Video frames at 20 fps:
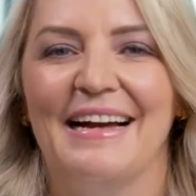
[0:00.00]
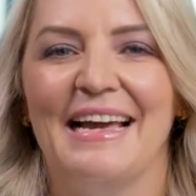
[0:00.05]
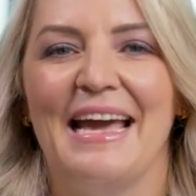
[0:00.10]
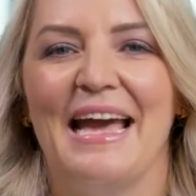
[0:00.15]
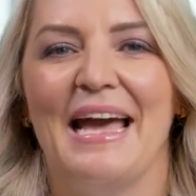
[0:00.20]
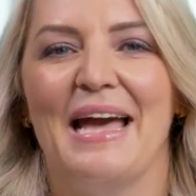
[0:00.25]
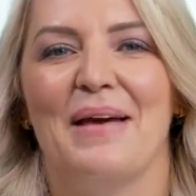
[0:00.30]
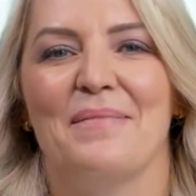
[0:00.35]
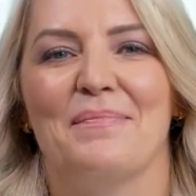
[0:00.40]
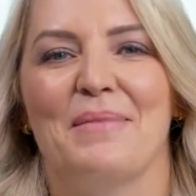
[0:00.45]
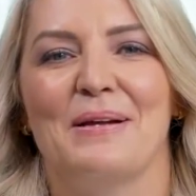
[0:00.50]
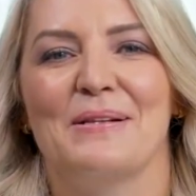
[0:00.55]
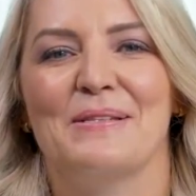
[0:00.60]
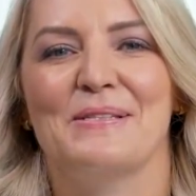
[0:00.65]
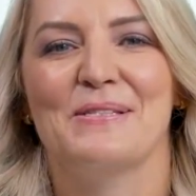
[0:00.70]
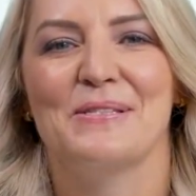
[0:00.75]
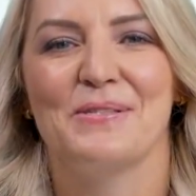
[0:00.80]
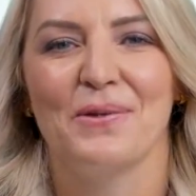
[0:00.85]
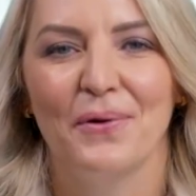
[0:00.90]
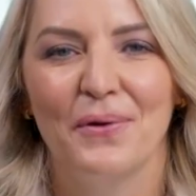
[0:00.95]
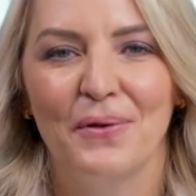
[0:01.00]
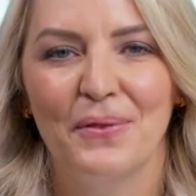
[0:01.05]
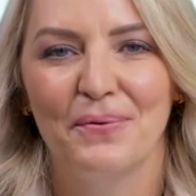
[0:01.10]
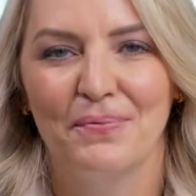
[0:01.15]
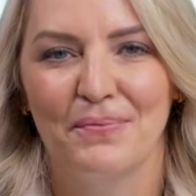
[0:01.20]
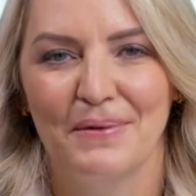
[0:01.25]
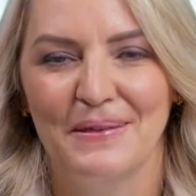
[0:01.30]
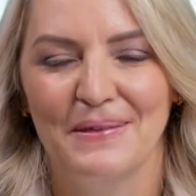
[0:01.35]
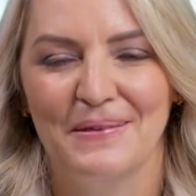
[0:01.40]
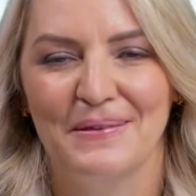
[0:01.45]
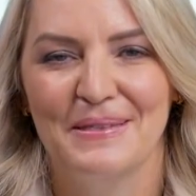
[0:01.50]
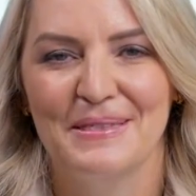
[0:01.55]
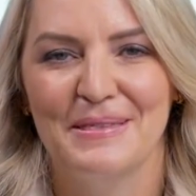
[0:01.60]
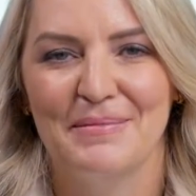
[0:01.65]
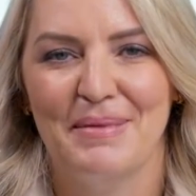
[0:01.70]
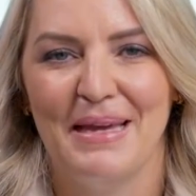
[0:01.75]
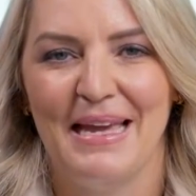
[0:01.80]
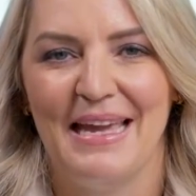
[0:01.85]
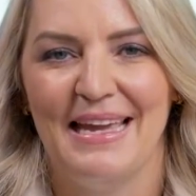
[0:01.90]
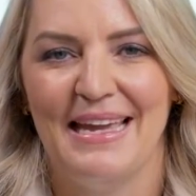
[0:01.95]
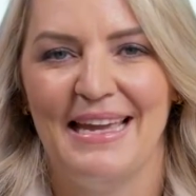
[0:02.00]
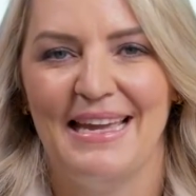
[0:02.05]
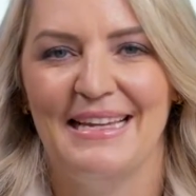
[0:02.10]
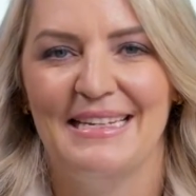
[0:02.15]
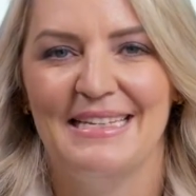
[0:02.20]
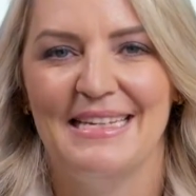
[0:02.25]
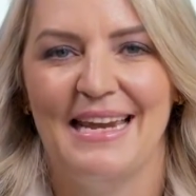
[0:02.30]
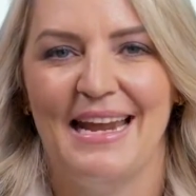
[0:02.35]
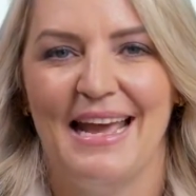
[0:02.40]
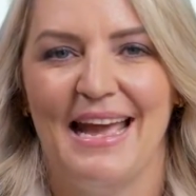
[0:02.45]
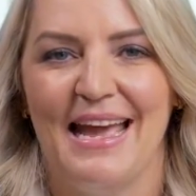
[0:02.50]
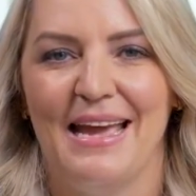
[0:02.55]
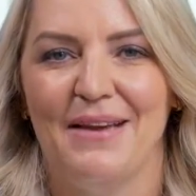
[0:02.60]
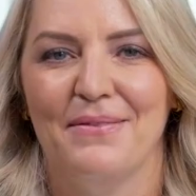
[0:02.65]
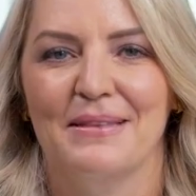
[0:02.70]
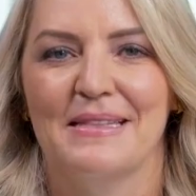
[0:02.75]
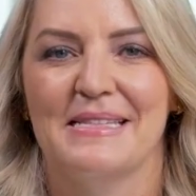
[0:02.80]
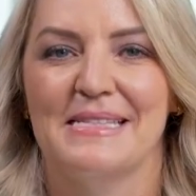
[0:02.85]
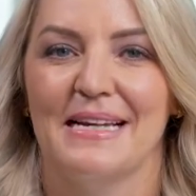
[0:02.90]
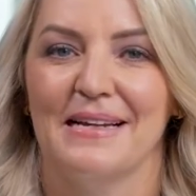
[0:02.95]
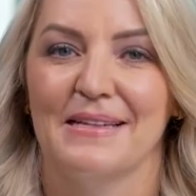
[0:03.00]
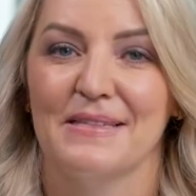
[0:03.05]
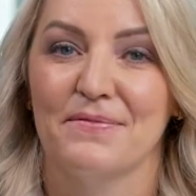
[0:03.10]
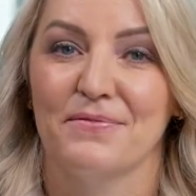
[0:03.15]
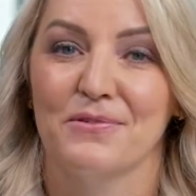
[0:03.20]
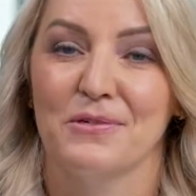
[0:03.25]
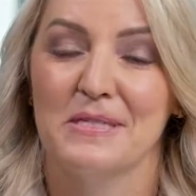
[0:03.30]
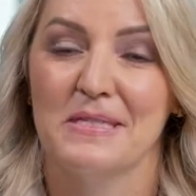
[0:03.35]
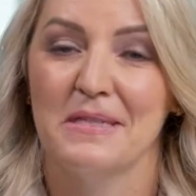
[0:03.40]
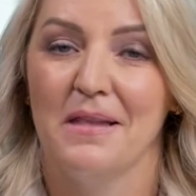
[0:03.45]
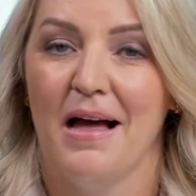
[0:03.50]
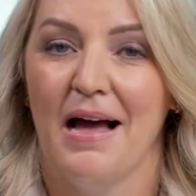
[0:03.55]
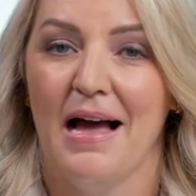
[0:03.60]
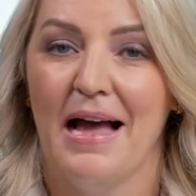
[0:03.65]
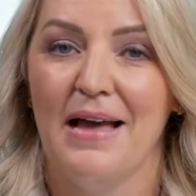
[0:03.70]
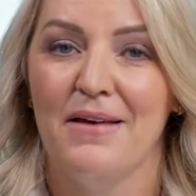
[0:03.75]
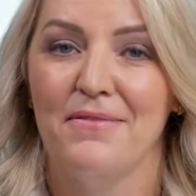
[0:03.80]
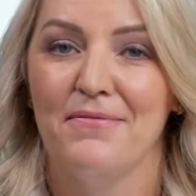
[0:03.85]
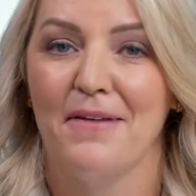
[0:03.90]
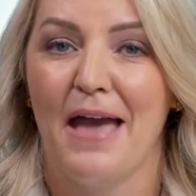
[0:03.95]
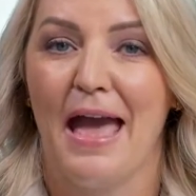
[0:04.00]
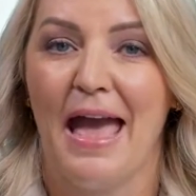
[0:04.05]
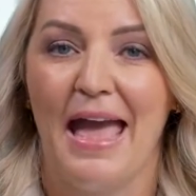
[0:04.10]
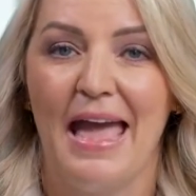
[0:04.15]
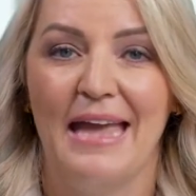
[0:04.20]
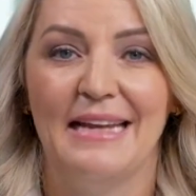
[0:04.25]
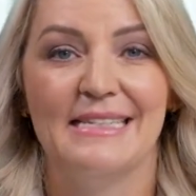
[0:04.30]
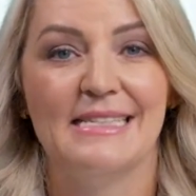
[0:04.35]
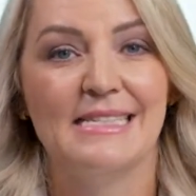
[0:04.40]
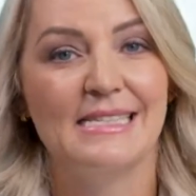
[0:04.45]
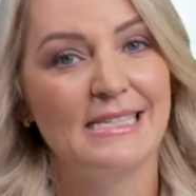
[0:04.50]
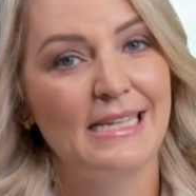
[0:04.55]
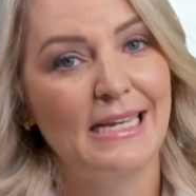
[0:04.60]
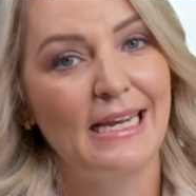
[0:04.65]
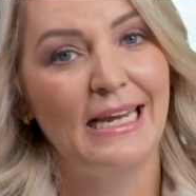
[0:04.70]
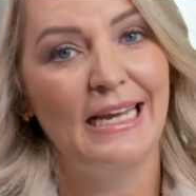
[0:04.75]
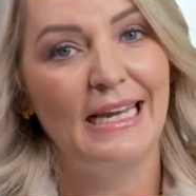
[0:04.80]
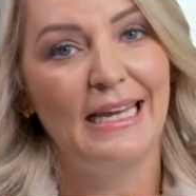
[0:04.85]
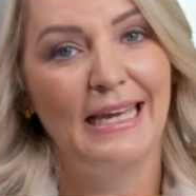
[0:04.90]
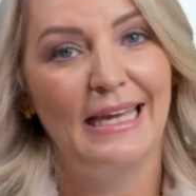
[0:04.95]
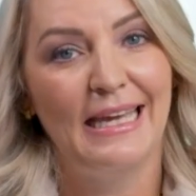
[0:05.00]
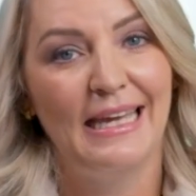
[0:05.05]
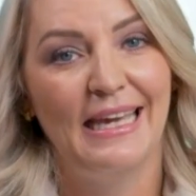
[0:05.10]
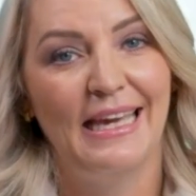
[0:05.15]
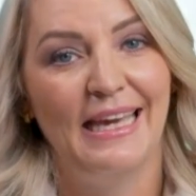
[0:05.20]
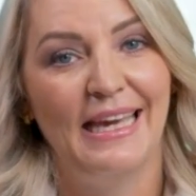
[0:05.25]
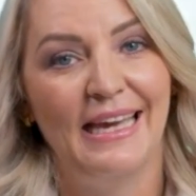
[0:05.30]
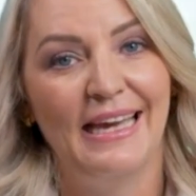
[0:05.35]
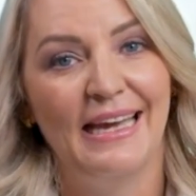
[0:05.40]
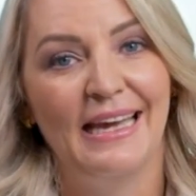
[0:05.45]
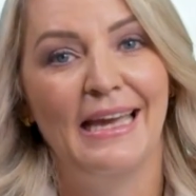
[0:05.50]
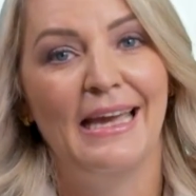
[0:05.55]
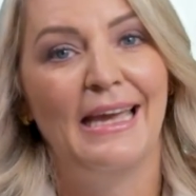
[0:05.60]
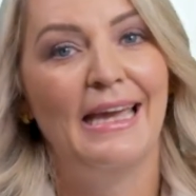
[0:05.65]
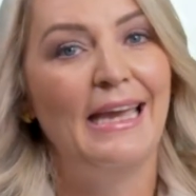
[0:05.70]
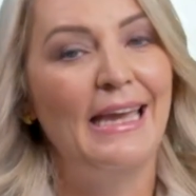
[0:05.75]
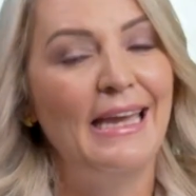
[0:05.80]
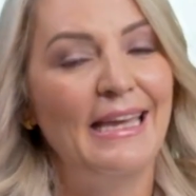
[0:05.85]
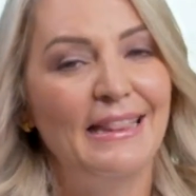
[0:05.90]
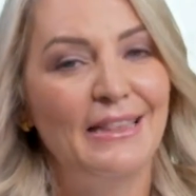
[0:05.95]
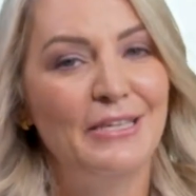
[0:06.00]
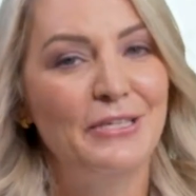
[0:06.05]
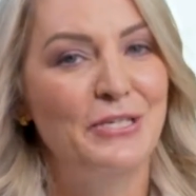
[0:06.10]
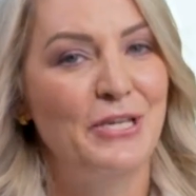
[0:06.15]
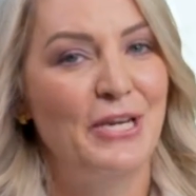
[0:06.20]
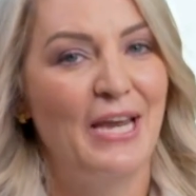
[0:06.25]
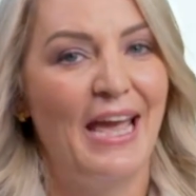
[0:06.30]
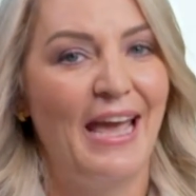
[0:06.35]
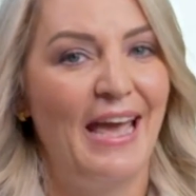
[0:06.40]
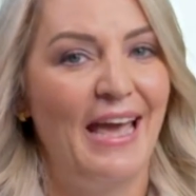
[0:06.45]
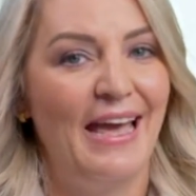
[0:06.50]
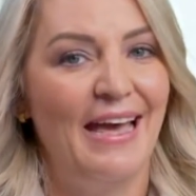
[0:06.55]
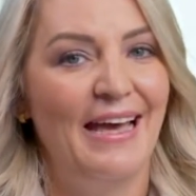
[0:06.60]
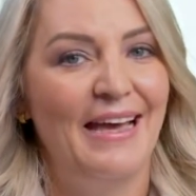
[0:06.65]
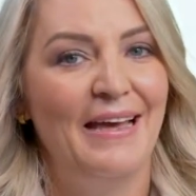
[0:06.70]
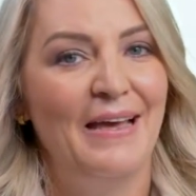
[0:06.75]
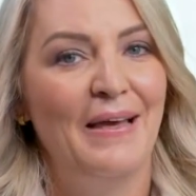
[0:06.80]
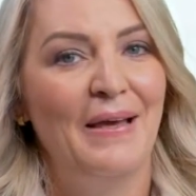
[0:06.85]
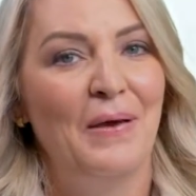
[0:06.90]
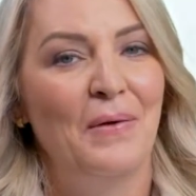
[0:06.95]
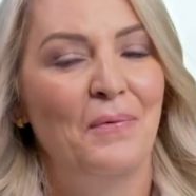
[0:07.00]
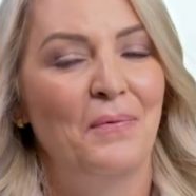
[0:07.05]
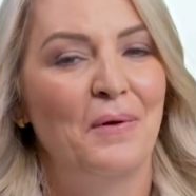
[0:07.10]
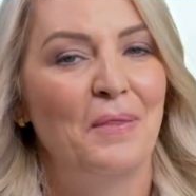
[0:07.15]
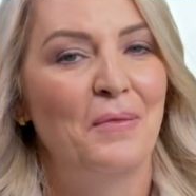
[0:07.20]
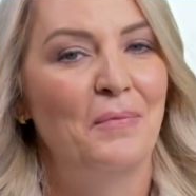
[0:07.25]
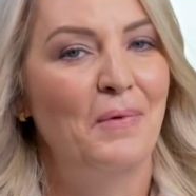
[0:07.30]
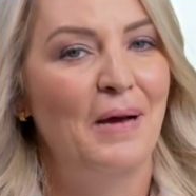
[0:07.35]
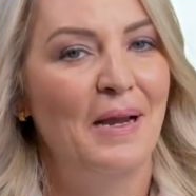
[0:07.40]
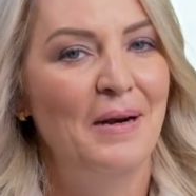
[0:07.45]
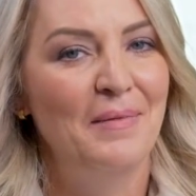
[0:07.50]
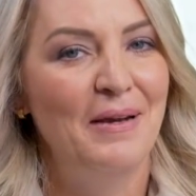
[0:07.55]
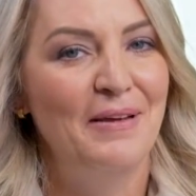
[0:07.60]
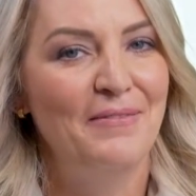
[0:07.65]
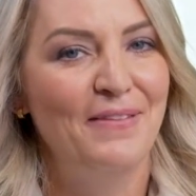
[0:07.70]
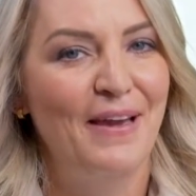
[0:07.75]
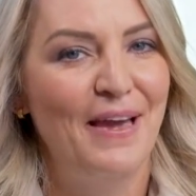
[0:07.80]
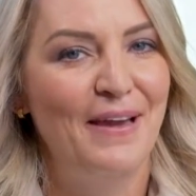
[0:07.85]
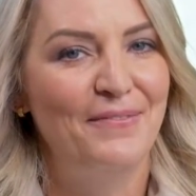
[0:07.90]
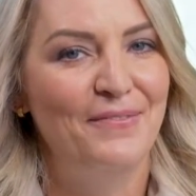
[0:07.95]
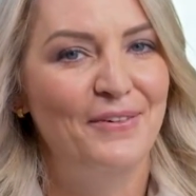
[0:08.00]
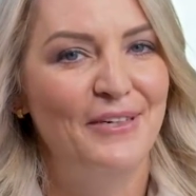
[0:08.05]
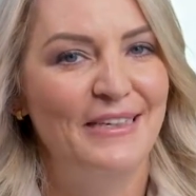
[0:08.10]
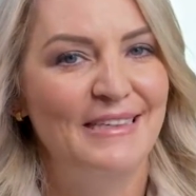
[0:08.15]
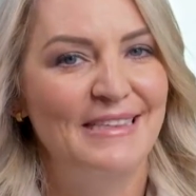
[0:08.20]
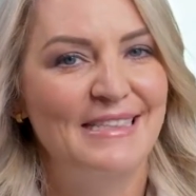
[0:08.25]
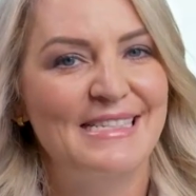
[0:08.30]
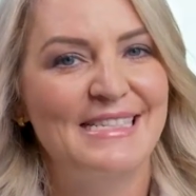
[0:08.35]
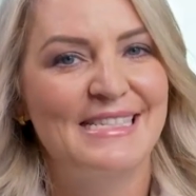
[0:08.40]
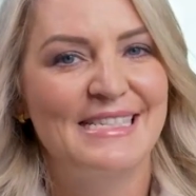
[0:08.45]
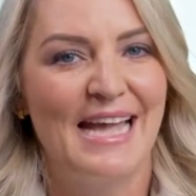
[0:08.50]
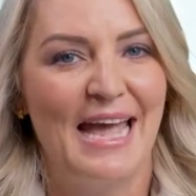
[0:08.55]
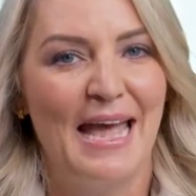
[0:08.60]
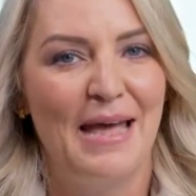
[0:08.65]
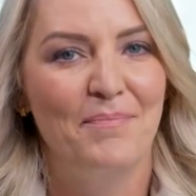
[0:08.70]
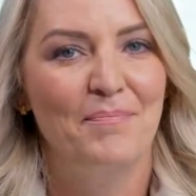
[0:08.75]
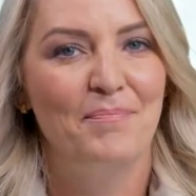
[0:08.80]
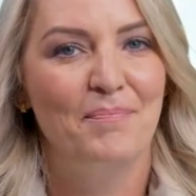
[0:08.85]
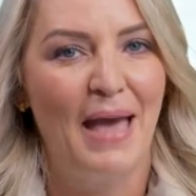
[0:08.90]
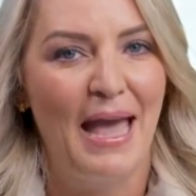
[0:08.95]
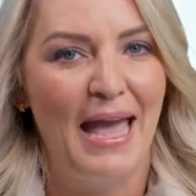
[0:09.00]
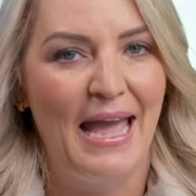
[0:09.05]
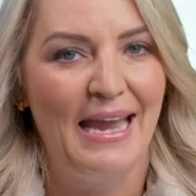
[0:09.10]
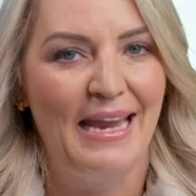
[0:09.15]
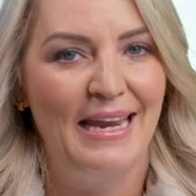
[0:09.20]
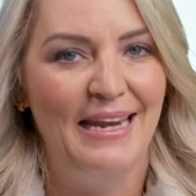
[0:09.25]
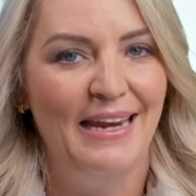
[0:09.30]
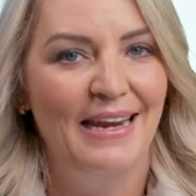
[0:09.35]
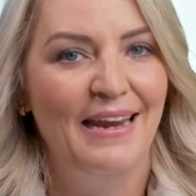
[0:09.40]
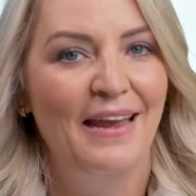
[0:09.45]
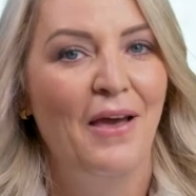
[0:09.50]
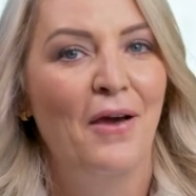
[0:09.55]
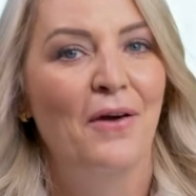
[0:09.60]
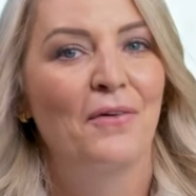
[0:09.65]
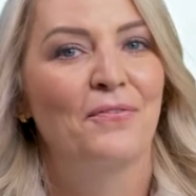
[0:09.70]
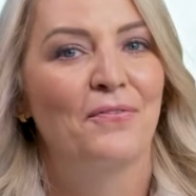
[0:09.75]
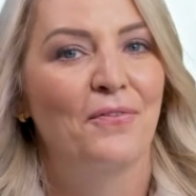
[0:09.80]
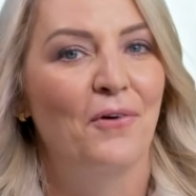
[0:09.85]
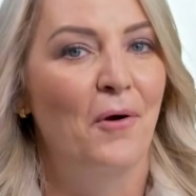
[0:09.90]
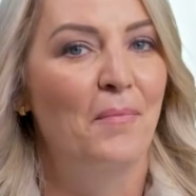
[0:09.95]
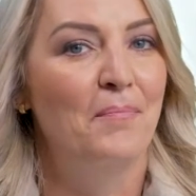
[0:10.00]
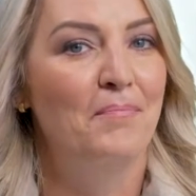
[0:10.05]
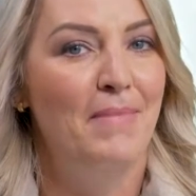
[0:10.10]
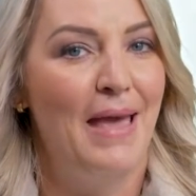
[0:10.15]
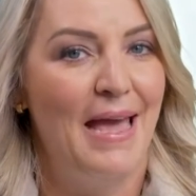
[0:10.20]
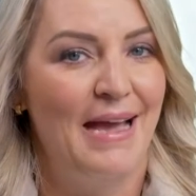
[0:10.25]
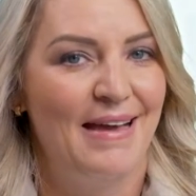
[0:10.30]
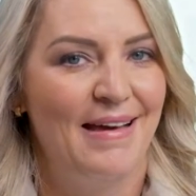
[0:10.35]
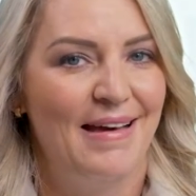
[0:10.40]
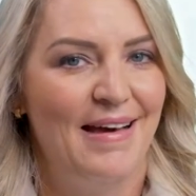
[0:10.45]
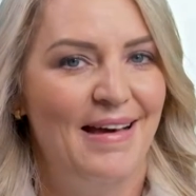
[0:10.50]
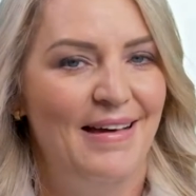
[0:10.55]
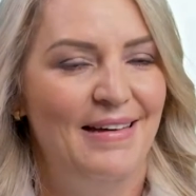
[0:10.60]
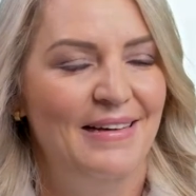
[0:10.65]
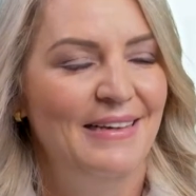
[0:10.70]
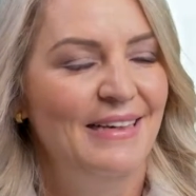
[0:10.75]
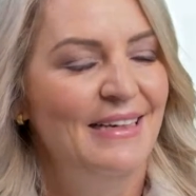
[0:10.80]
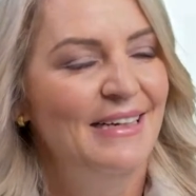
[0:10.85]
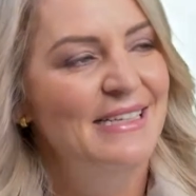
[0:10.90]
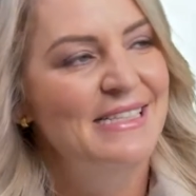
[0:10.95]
I am so thrilled to be here today with Salesforce Live and sitting here in the chair with one of my favorites, Sam Bain from Mecca.